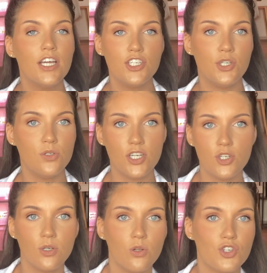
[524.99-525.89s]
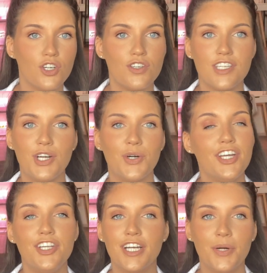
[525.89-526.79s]
to tissue culture, so
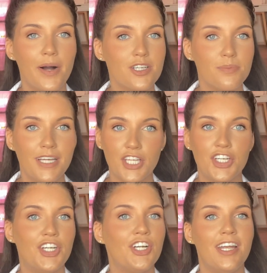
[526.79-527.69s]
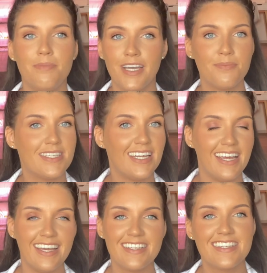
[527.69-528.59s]
you're gonna watch me learn and make
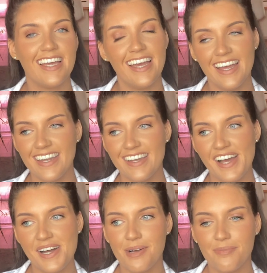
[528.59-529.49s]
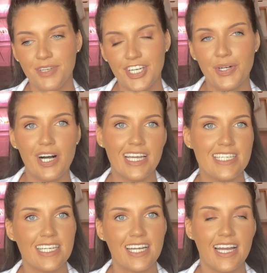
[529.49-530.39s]
mistakes, and you know, I'll get
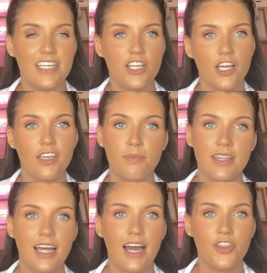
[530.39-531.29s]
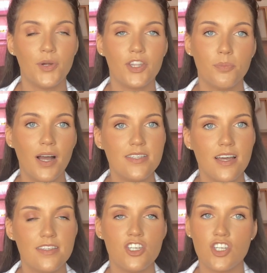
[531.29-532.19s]
to kind of document that throughout the
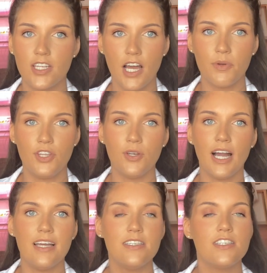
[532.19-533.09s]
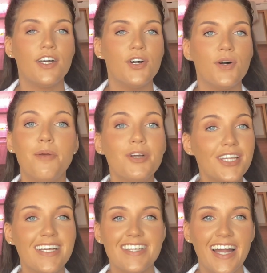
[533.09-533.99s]
process and share that with you guys. So I'm really
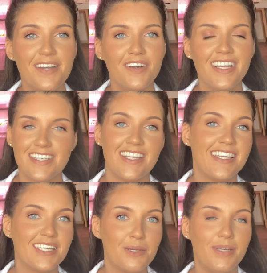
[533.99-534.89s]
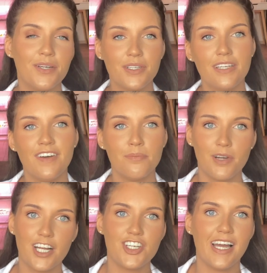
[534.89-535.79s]
excited for this. I think it's gonna be a really fun
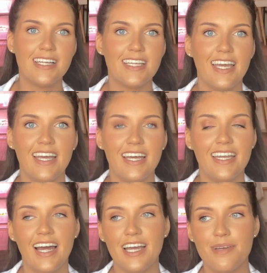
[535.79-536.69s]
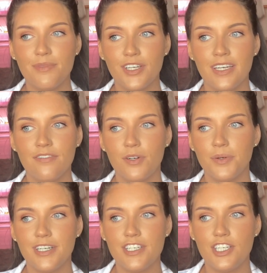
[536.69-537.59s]
project, and I am looking
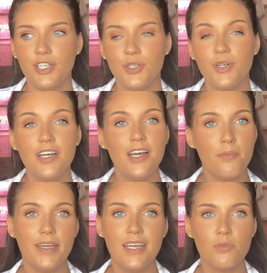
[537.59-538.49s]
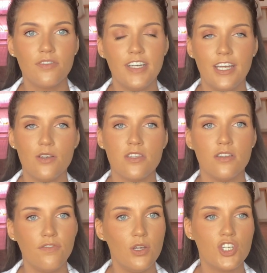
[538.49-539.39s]
forward to making more videos in the
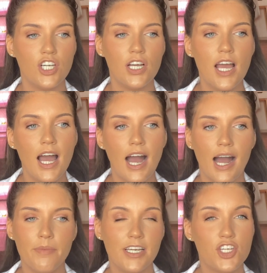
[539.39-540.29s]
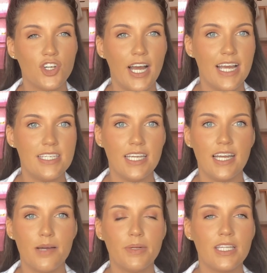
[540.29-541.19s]
future. I'm gonna try to get
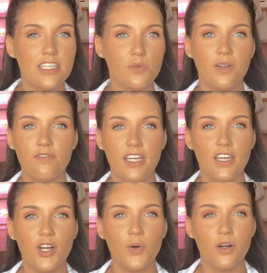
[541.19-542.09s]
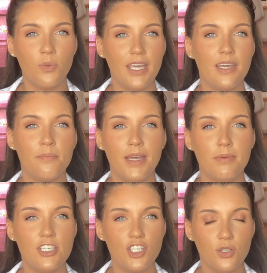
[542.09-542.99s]
up at least one video a week,
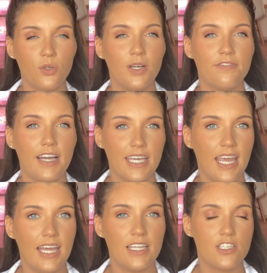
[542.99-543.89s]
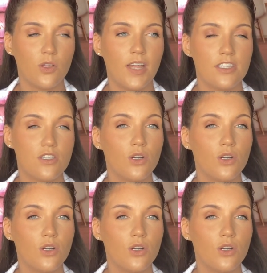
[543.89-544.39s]
maybe 2 if I can, so that's the